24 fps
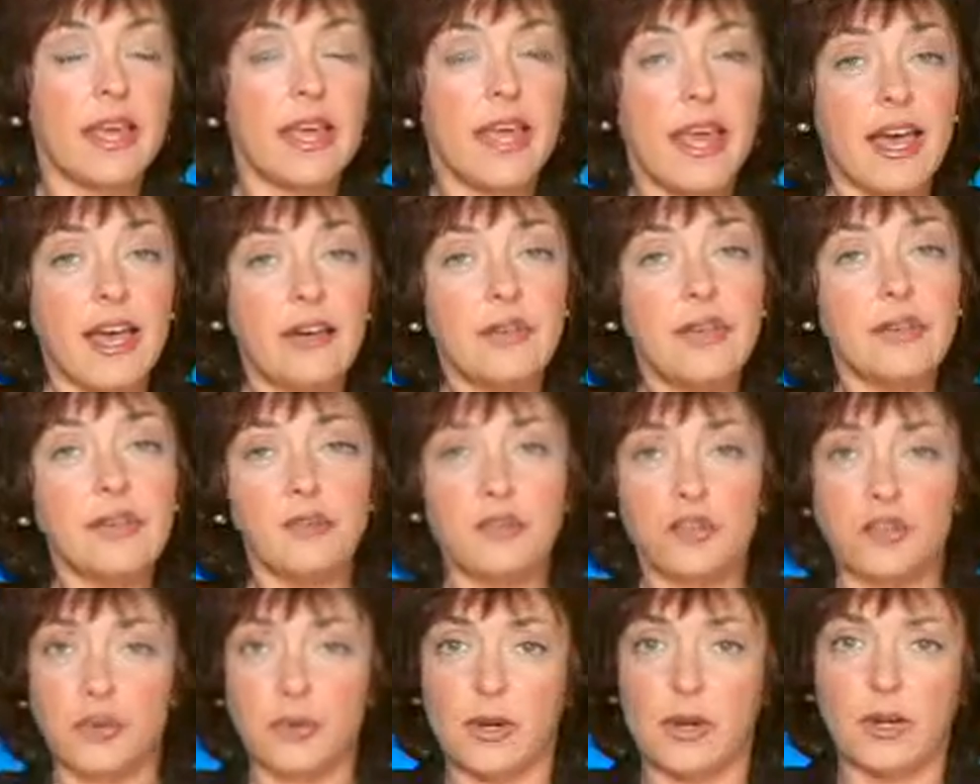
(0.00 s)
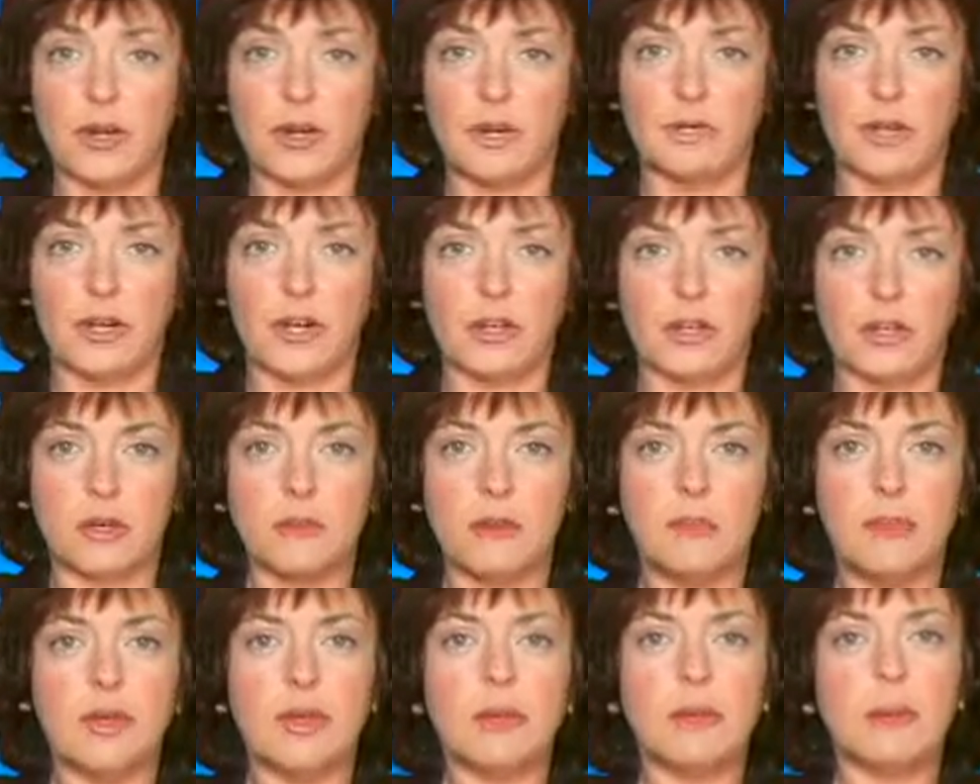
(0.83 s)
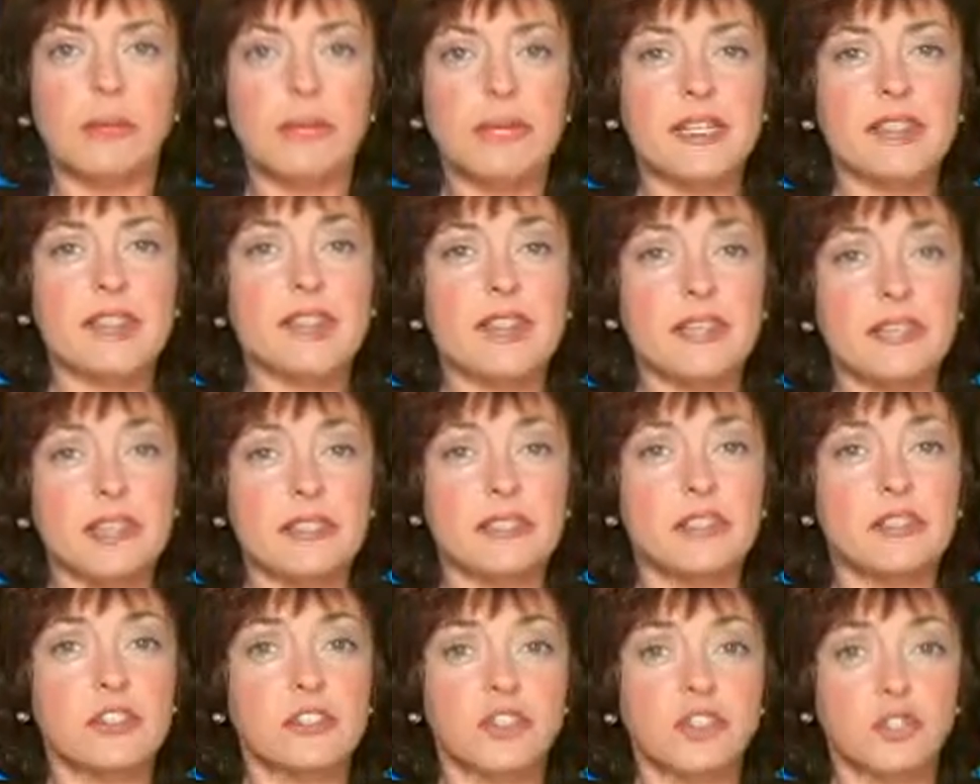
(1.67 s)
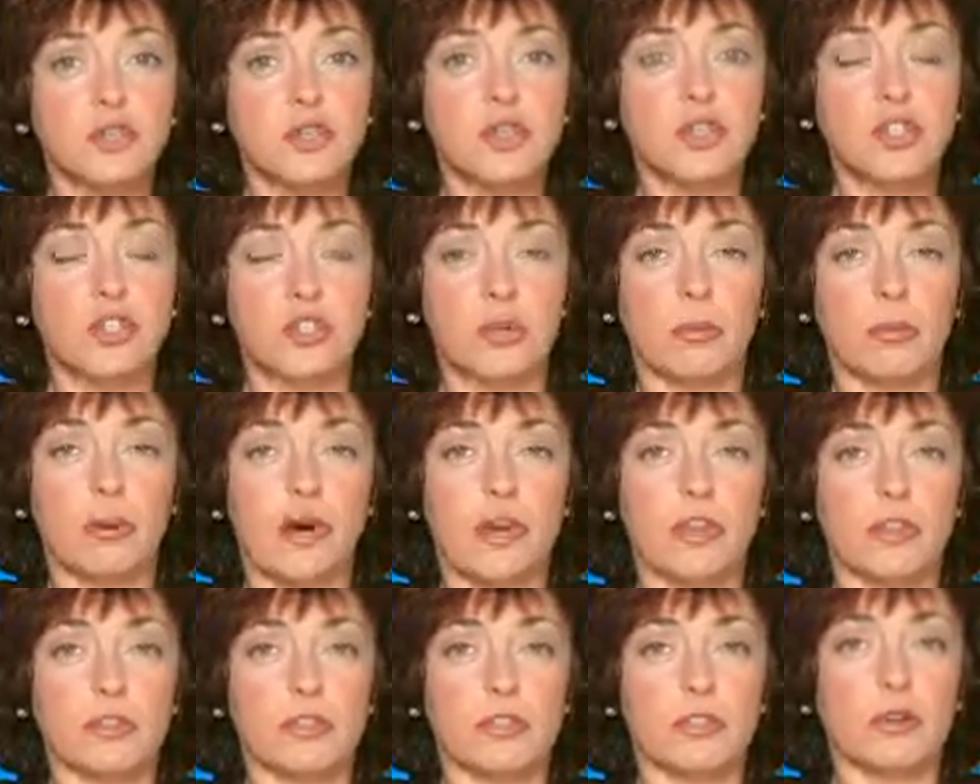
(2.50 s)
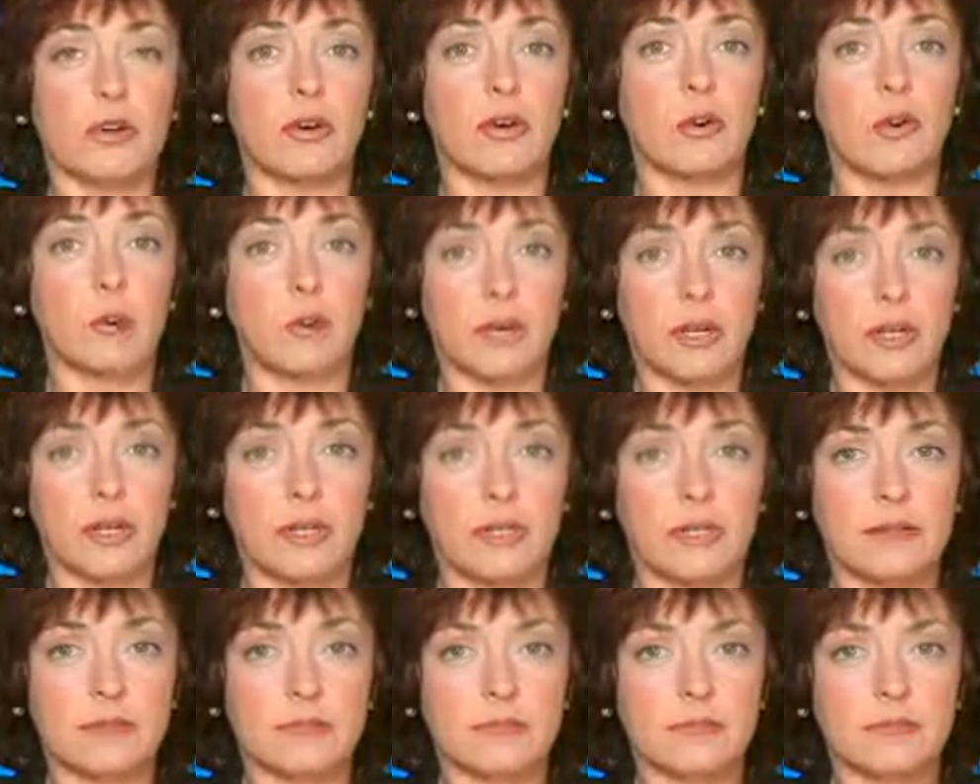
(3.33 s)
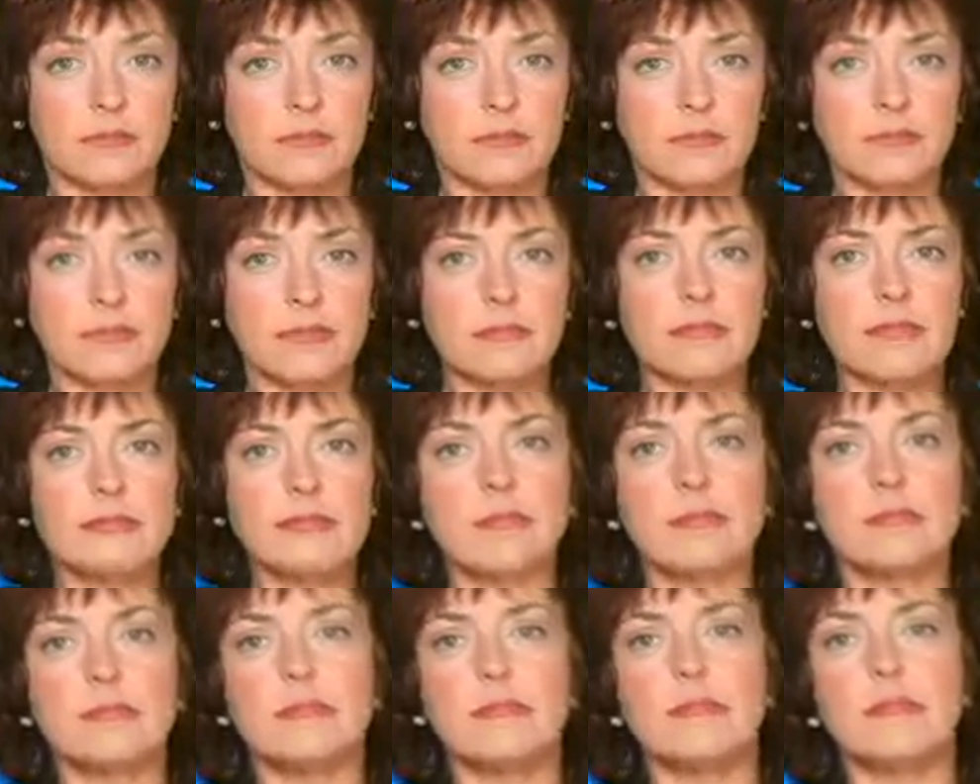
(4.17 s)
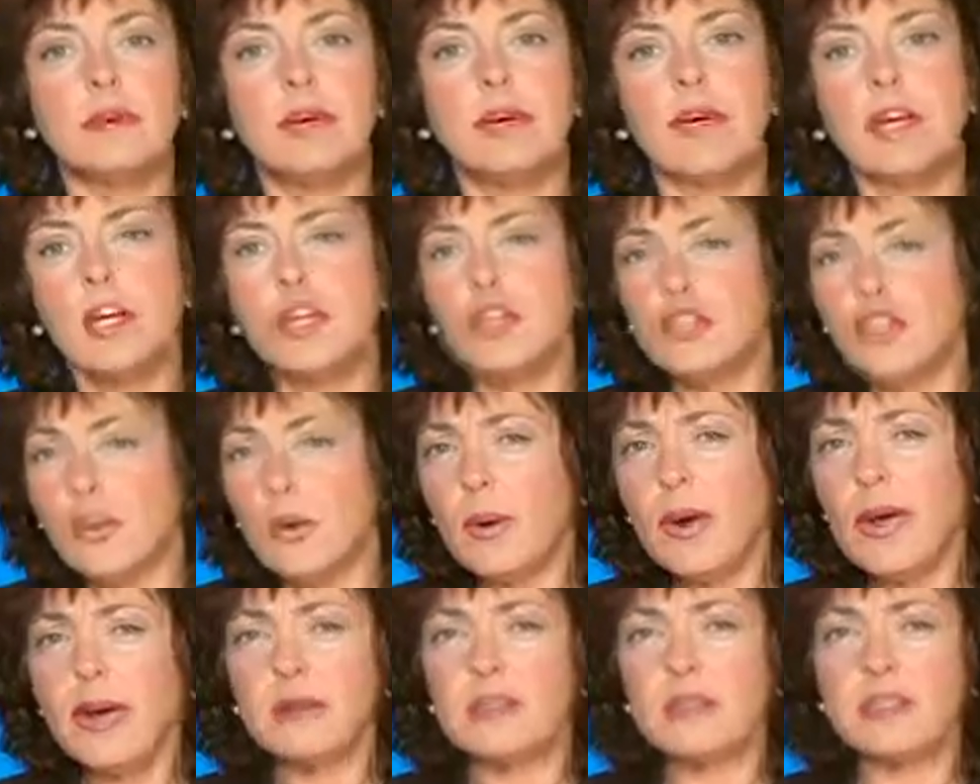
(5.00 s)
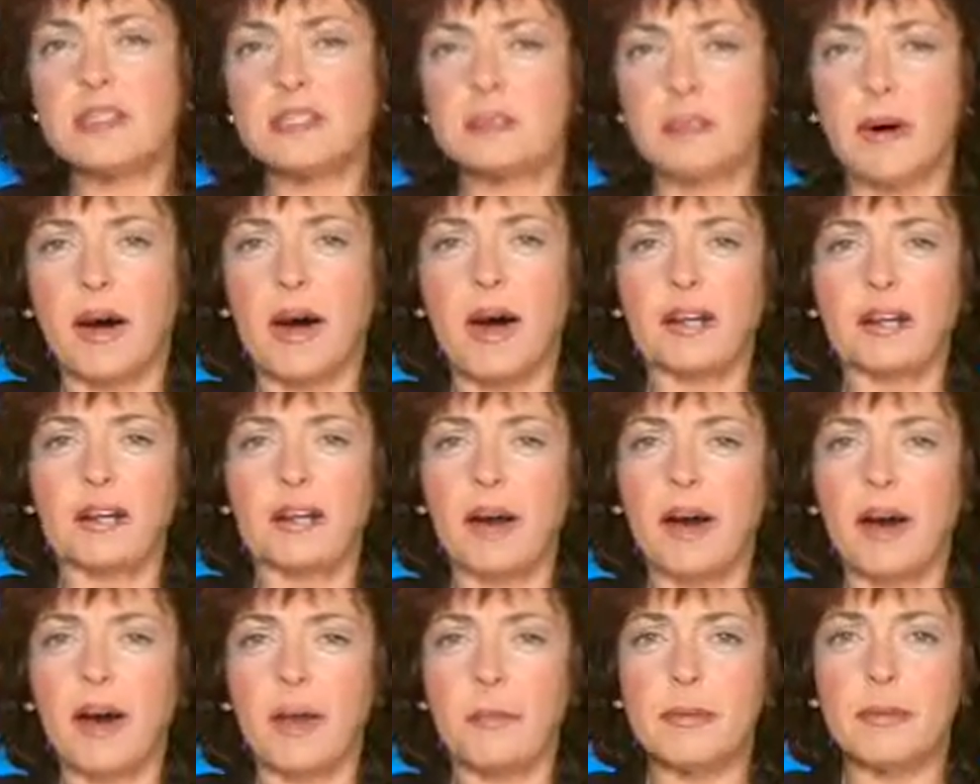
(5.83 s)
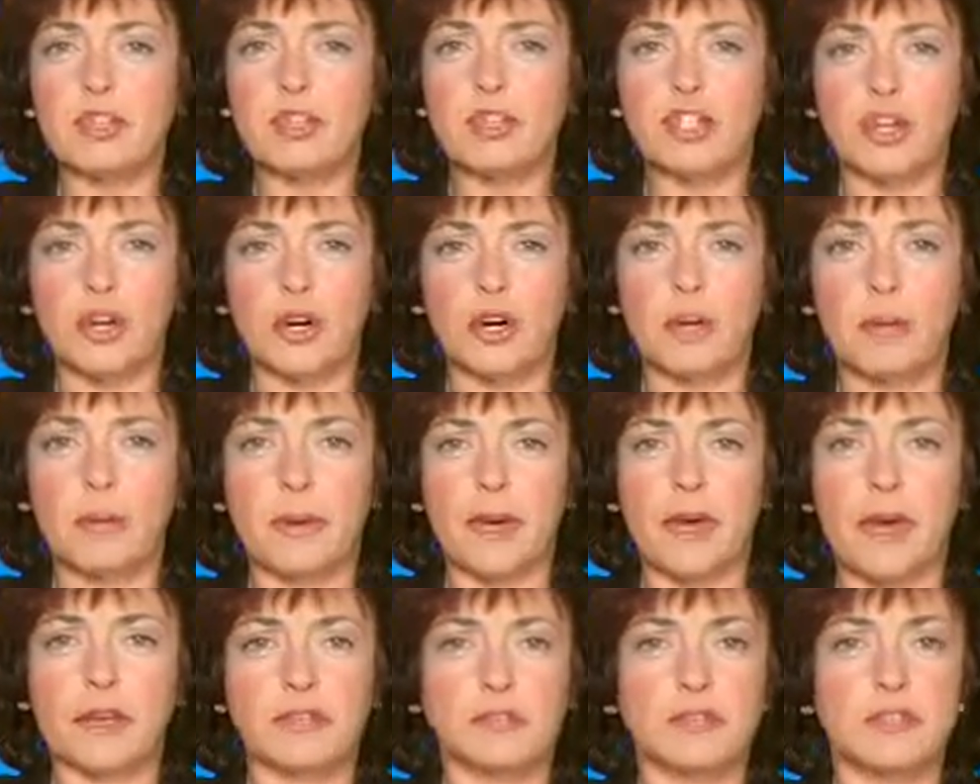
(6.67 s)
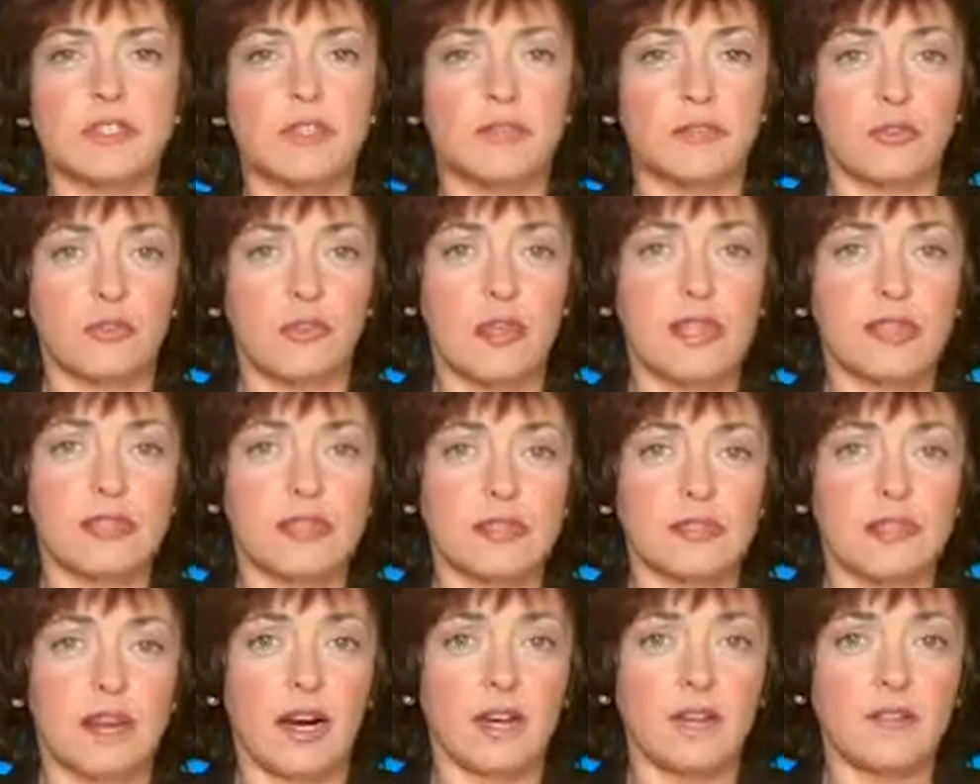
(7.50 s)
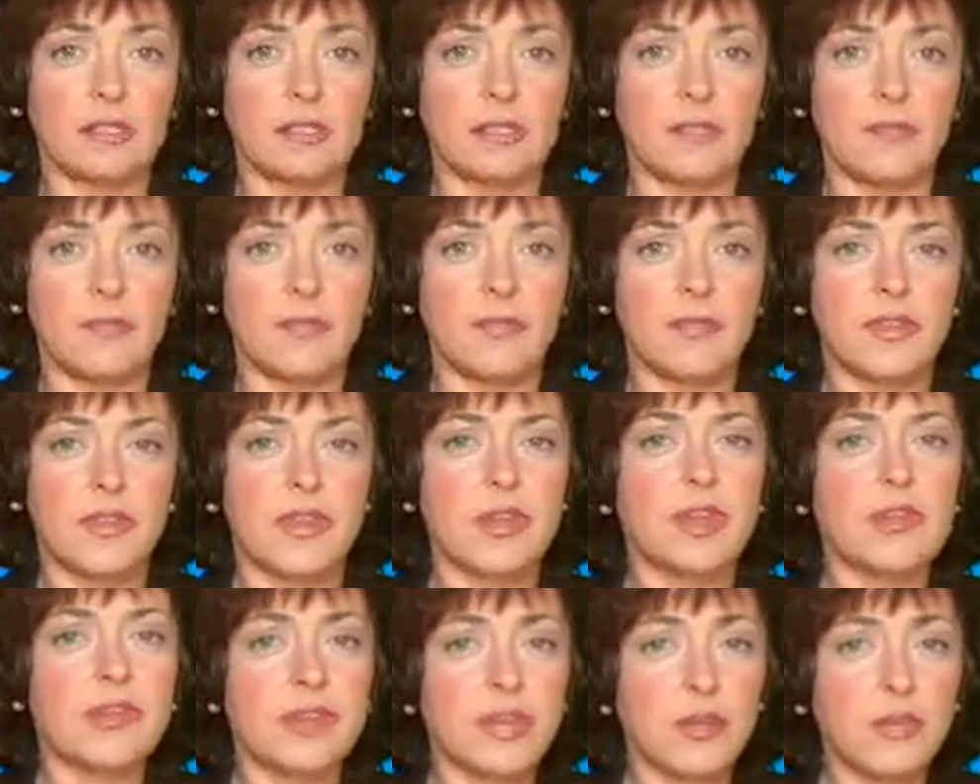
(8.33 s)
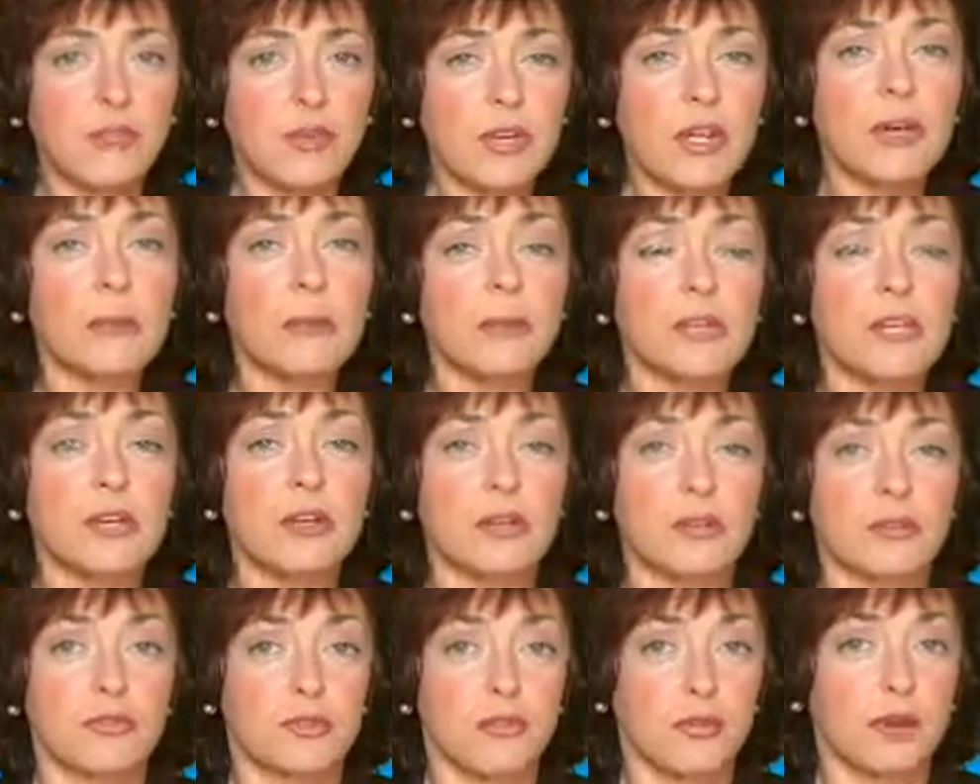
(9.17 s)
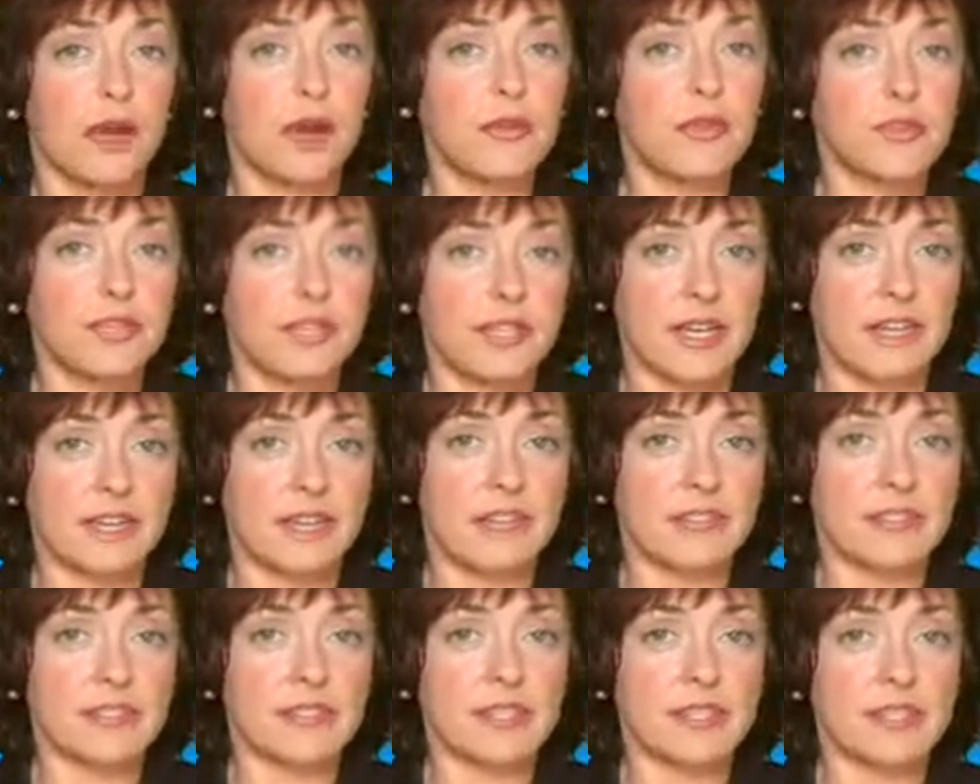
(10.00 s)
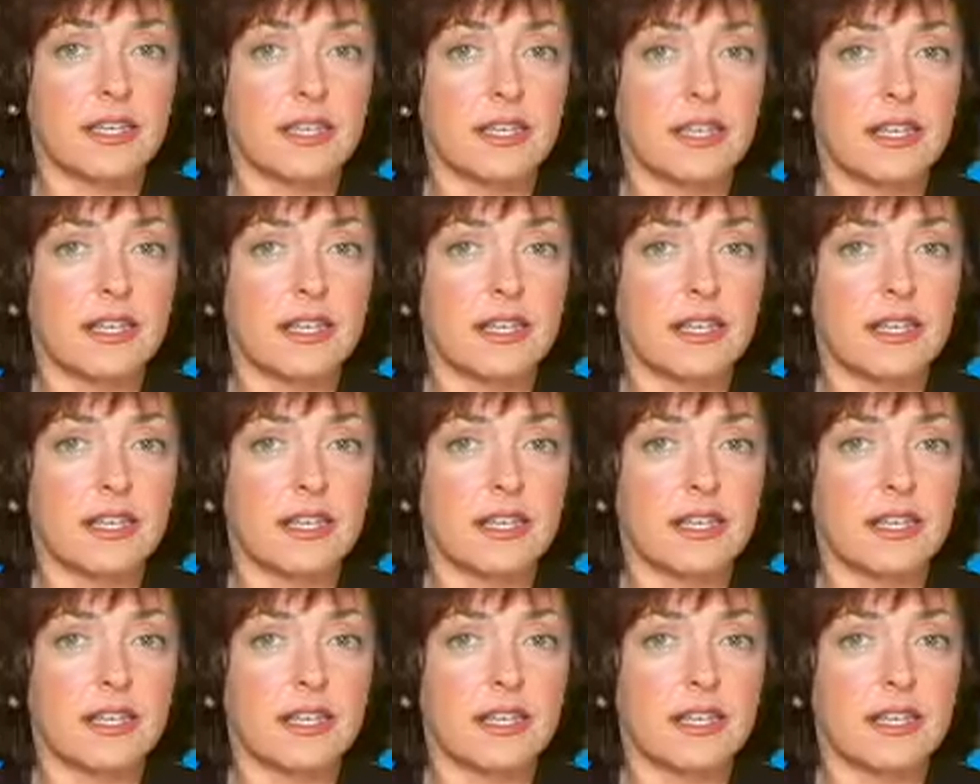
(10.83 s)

Heavier trading volume means the institutional buyers are at work. Know how to spot common chart patterns of great stocks. They reappear throughout the decades.